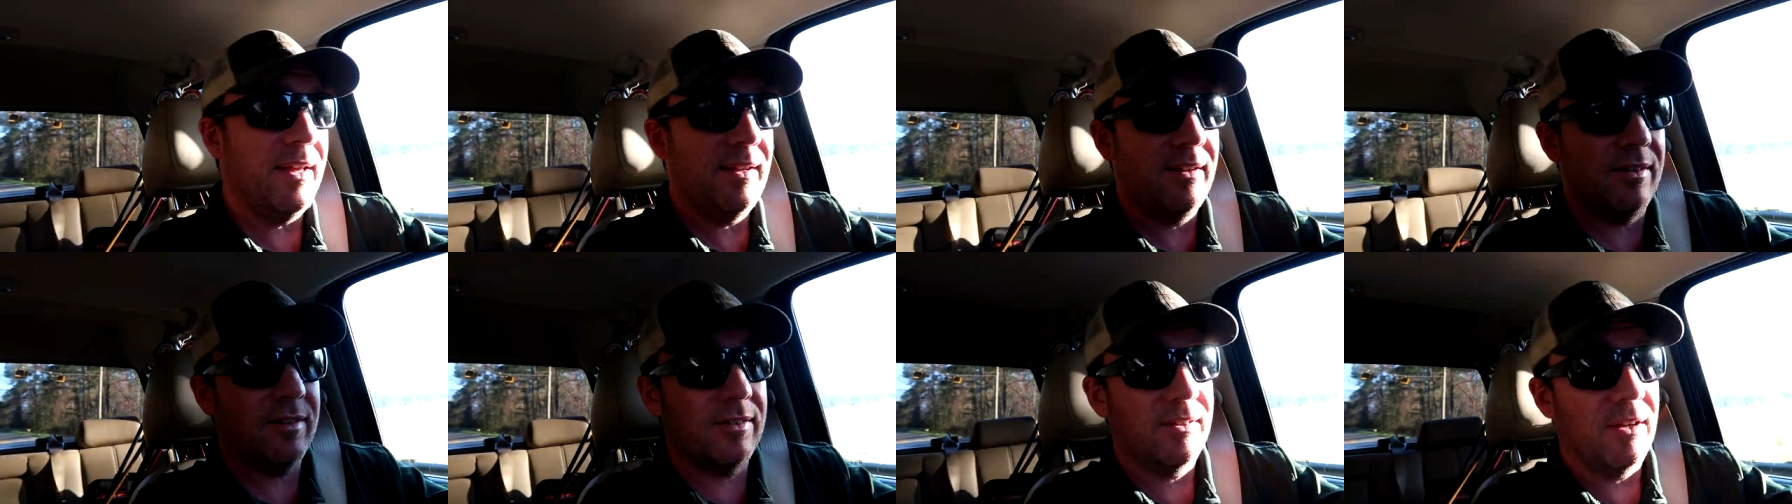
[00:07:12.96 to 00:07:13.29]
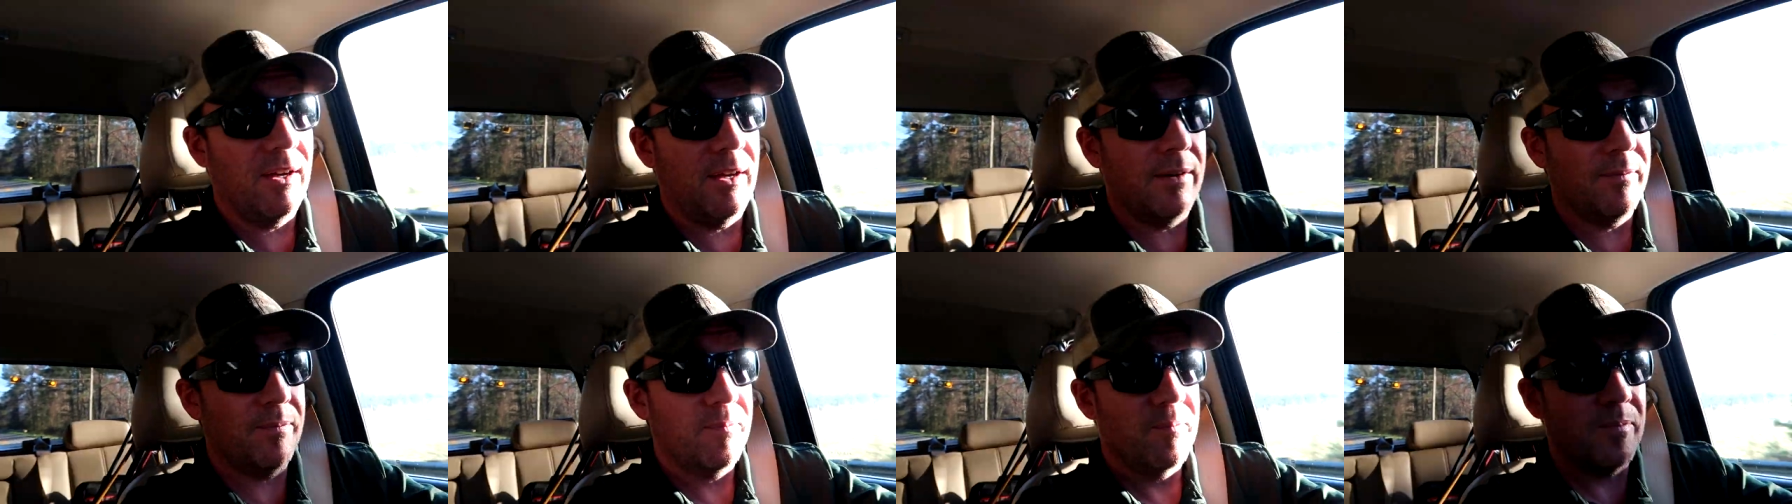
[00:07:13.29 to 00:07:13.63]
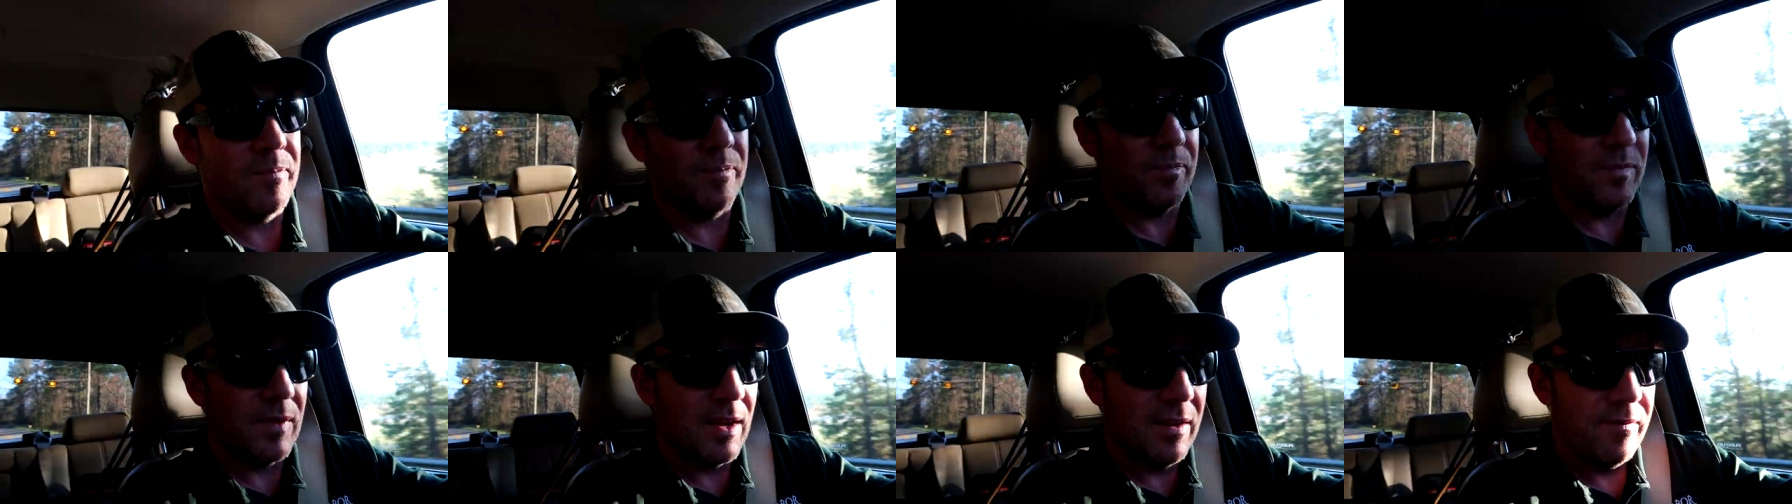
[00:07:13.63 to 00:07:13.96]
about the
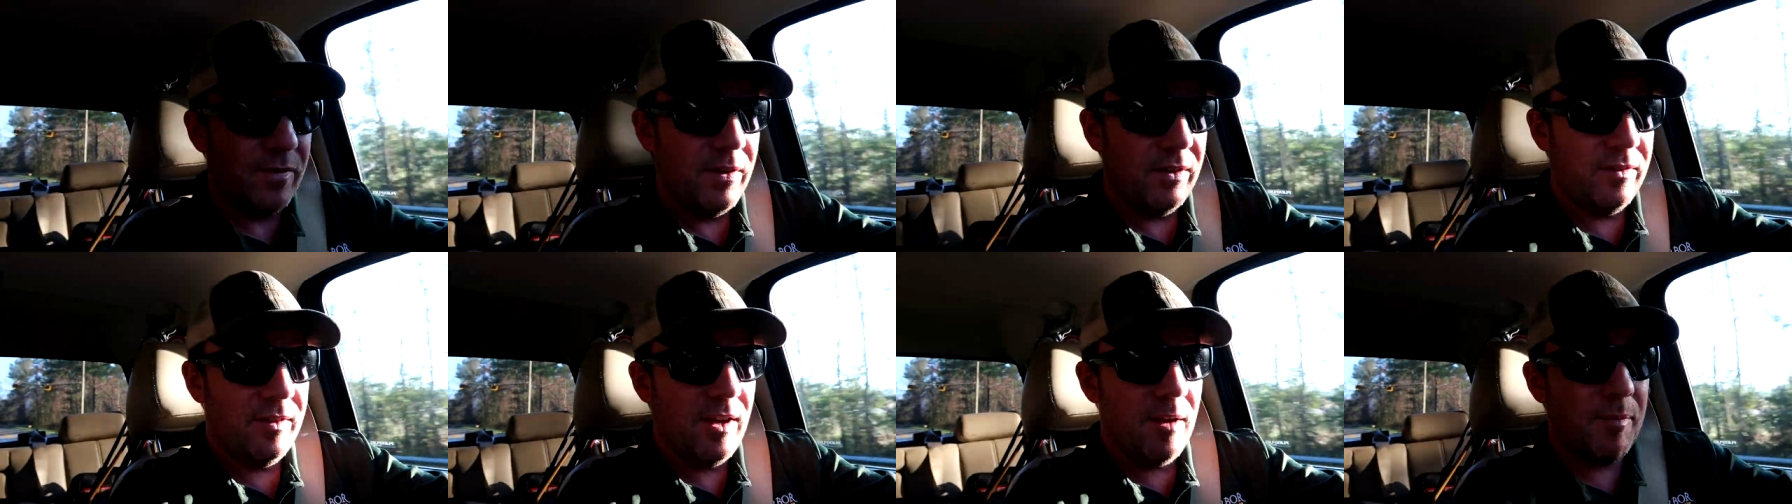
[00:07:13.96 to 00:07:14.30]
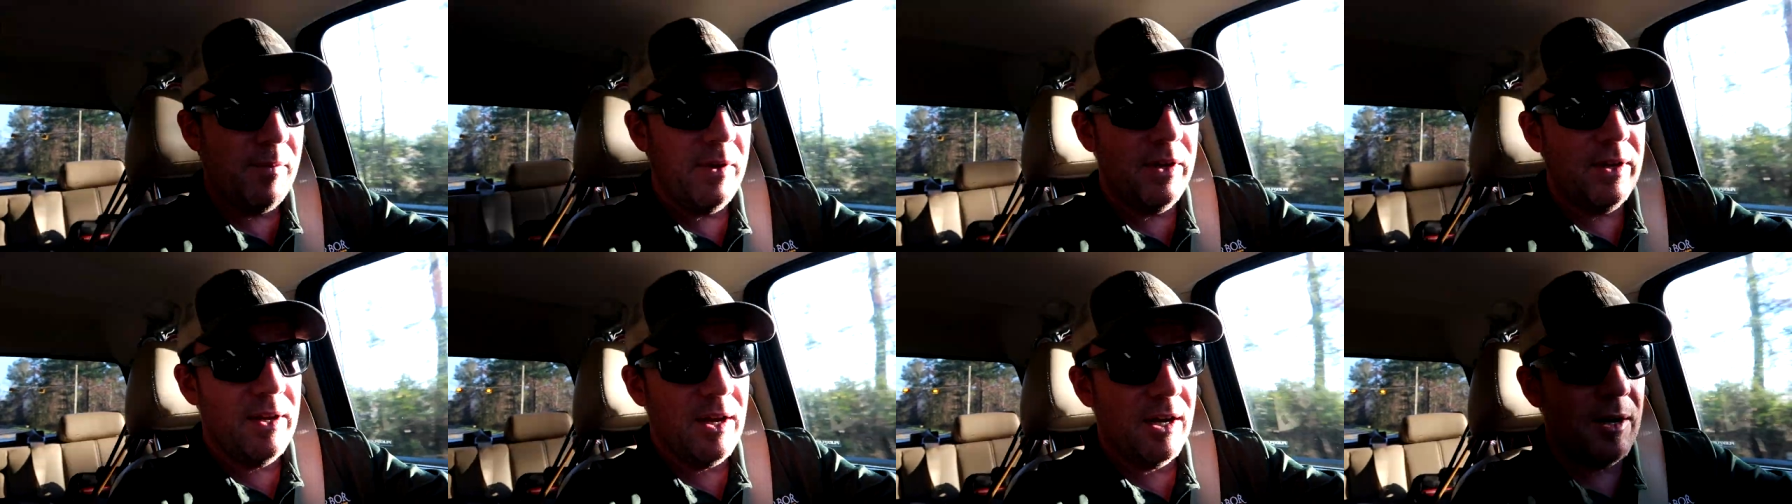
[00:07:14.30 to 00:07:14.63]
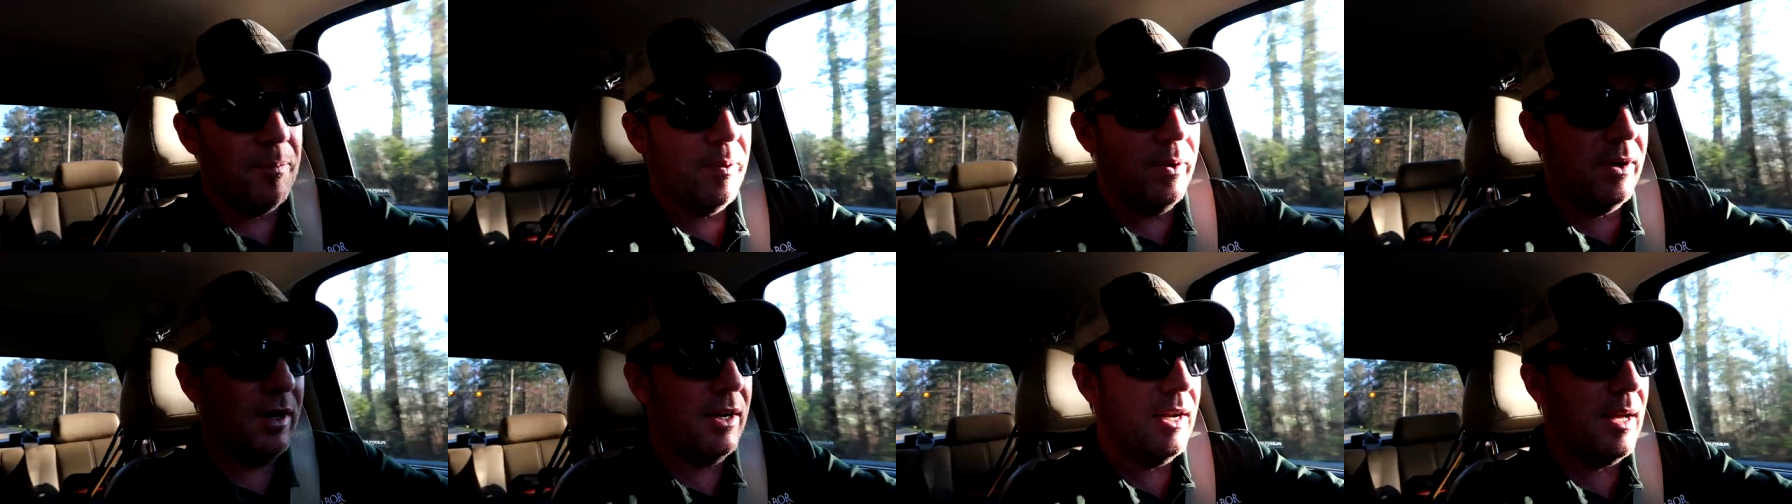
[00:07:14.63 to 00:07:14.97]
sun, if you tell me you're gonna
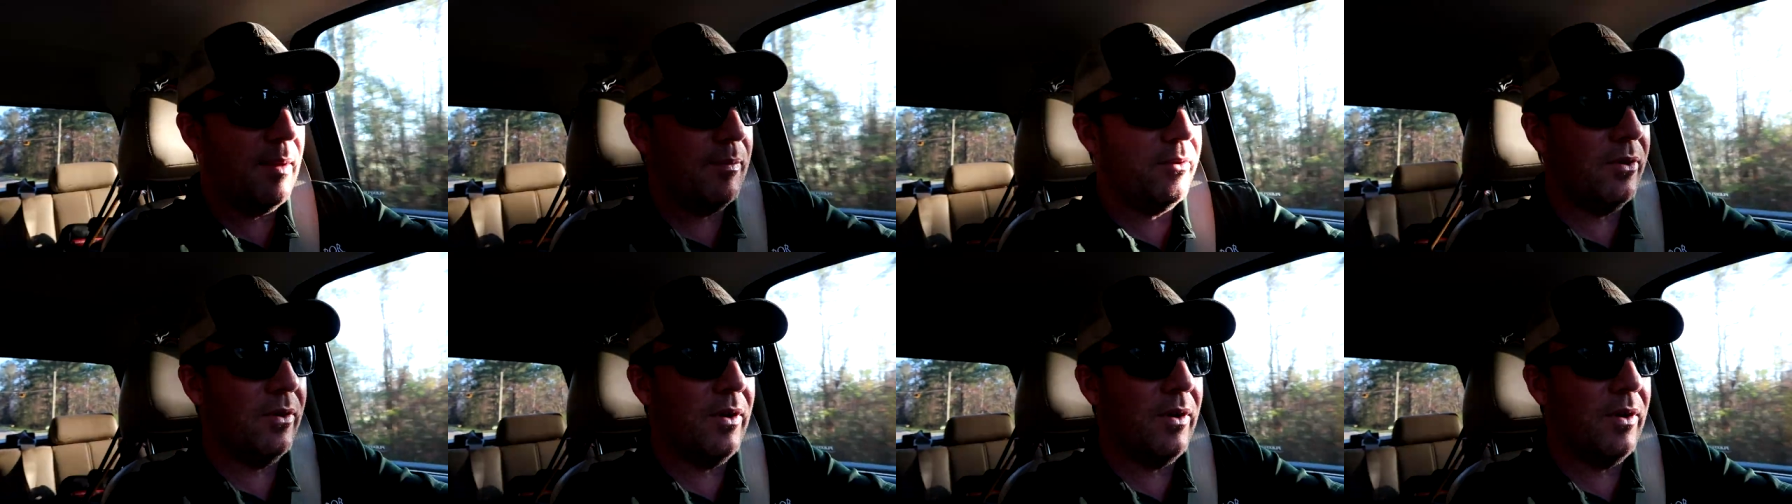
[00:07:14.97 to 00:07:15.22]
put it up